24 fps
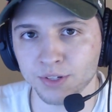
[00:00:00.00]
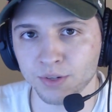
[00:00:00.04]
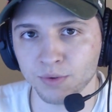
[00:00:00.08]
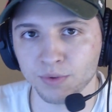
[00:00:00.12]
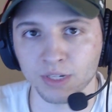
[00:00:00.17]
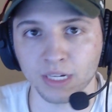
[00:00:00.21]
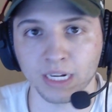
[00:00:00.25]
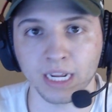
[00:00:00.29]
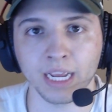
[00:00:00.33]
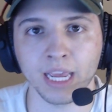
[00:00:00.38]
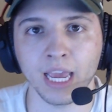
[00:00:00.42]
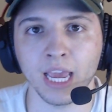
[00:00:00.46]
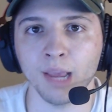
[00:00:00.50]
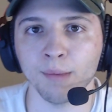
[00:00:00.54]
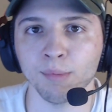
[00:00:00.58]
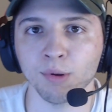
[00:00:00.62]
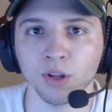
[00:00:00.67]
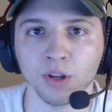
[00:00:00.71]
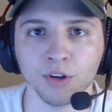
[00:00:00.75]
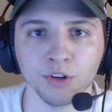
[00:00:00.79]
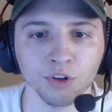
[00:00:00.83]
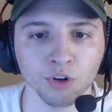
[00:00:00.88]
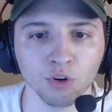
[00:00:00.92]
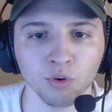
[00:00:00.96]
So it's like a
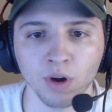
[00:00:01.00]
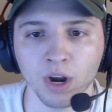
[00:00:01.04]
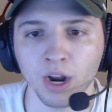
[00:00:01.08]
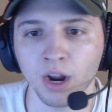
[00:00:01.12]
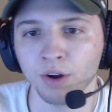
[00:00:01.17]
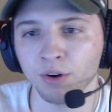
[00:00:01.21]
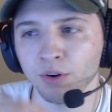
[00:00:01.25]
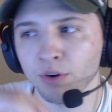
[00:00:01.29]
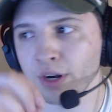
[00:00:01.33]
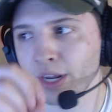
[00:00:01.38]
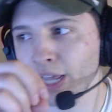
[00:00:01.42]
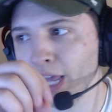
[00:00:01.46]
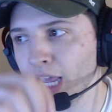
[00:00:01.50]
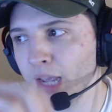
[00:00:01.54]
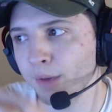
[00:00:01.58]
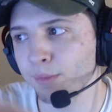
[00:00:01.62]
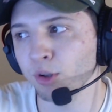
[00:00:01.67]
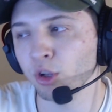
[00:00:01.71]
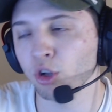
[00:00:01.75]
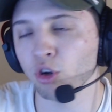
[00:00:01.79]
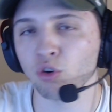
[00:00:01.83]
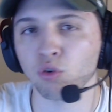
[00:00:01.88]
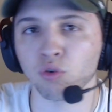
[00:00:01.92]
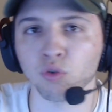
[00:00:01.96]
cable underground or a
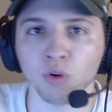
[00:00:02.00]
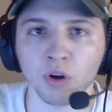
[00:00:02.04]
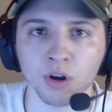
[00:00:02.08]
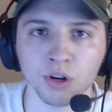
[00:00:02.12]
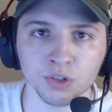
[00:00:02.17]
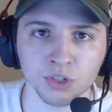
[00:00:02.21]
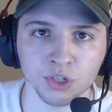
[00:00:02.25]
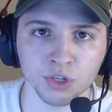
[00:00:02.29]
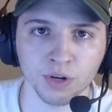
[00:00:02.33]
cable across